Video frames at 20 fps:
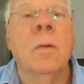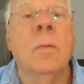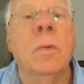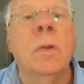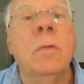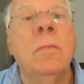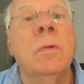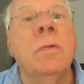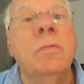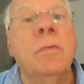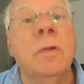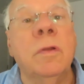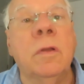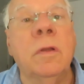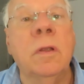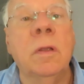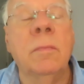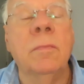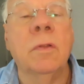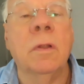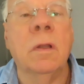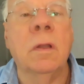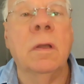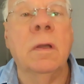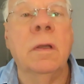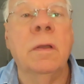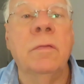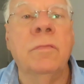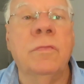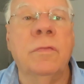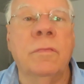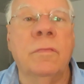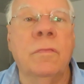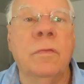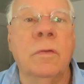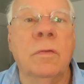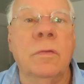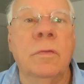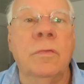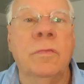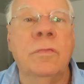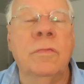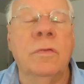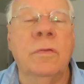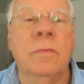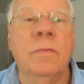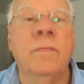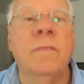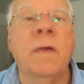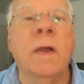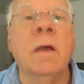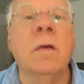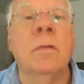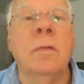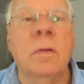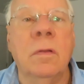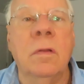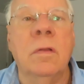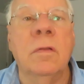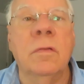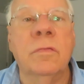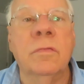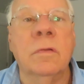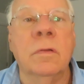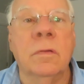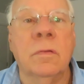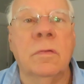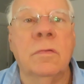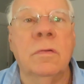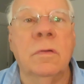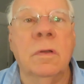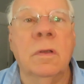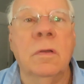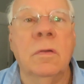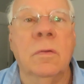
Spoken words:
We will redeem the lives of those who founded this country,